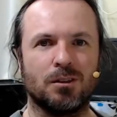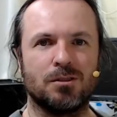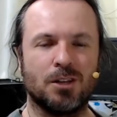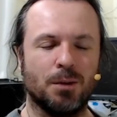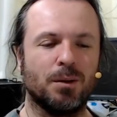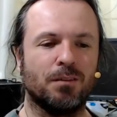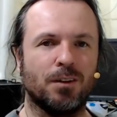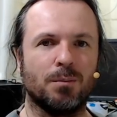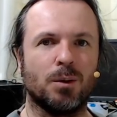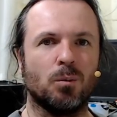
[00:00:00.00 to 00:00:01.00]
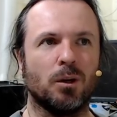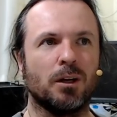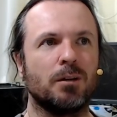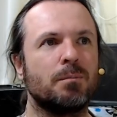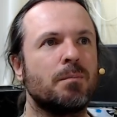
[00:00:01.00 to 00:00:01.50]
it's going to be a fair bit of
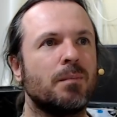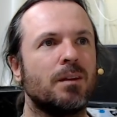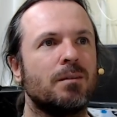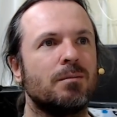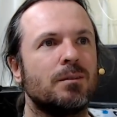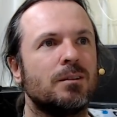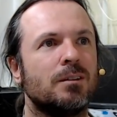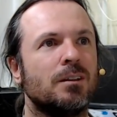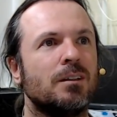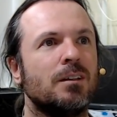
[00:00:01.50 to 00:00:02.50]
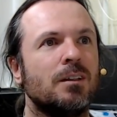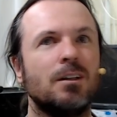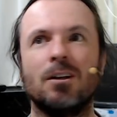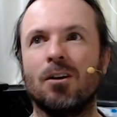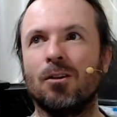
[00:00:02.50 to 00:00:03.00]
work. So,
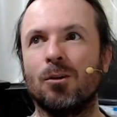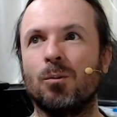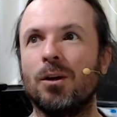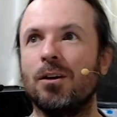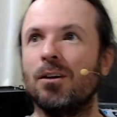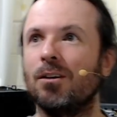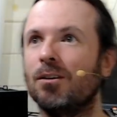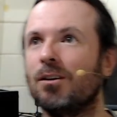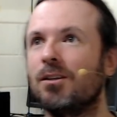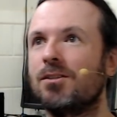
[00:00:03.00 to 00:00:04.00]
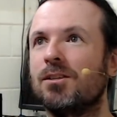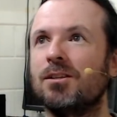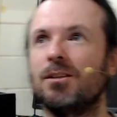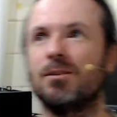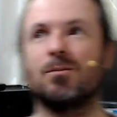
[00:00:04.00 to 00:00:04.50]
on the window,
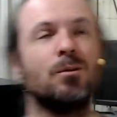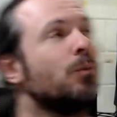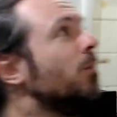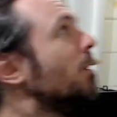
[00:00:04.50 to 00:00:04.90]
lizard, what have we